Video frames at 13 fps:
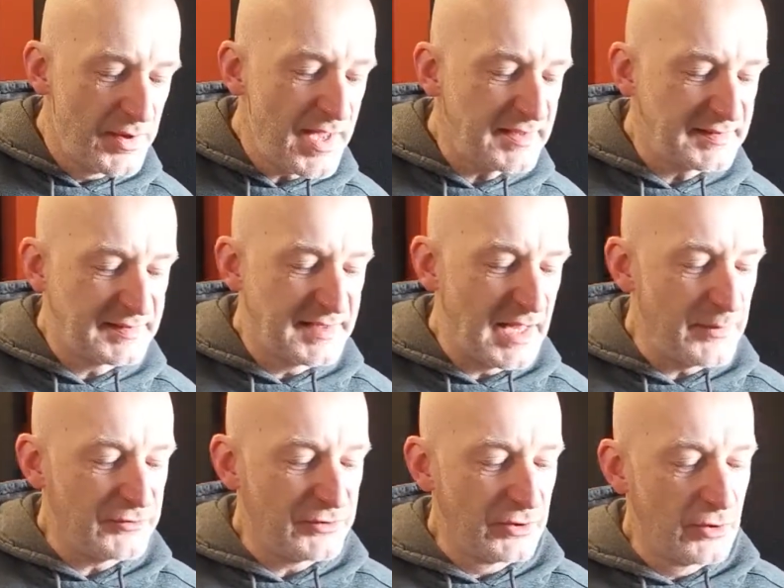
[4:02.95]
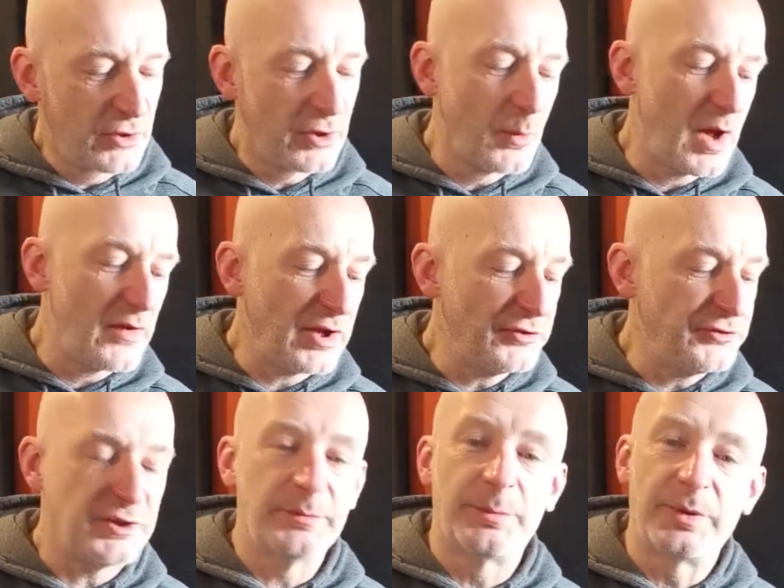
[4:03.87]
next step is to look at where
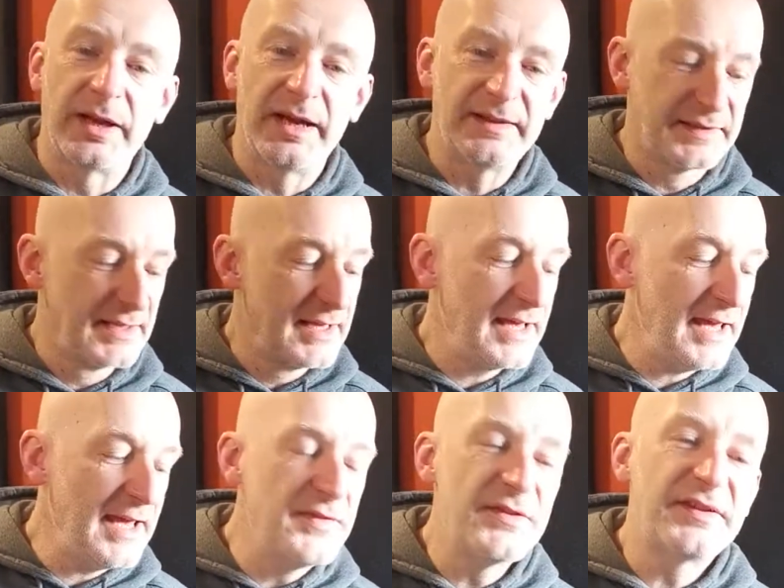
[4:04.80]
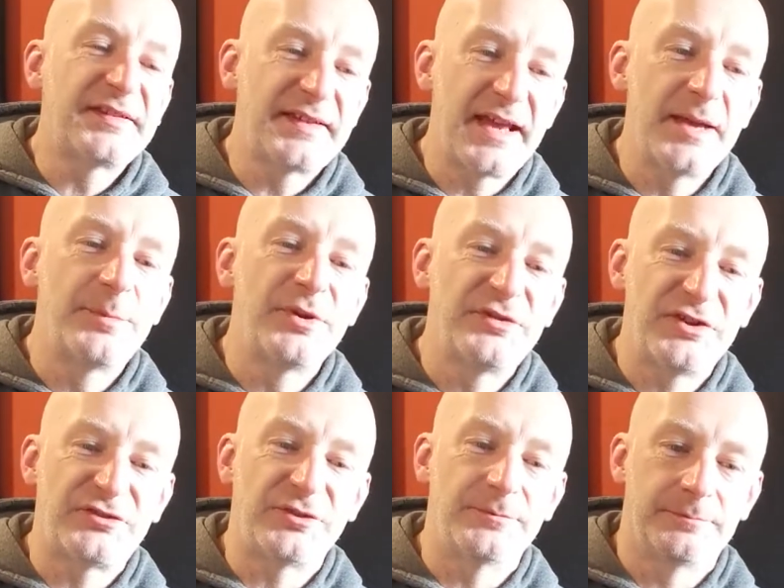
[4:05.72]
else you can play it in the same
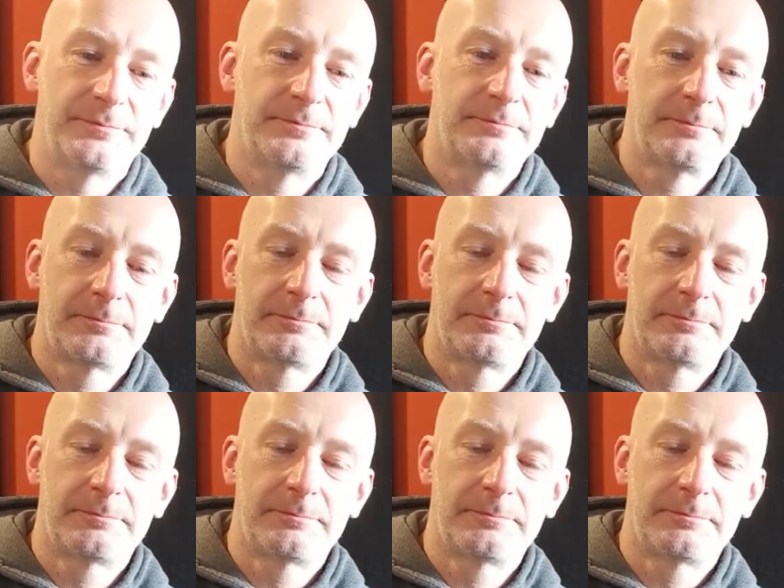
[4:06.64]
position.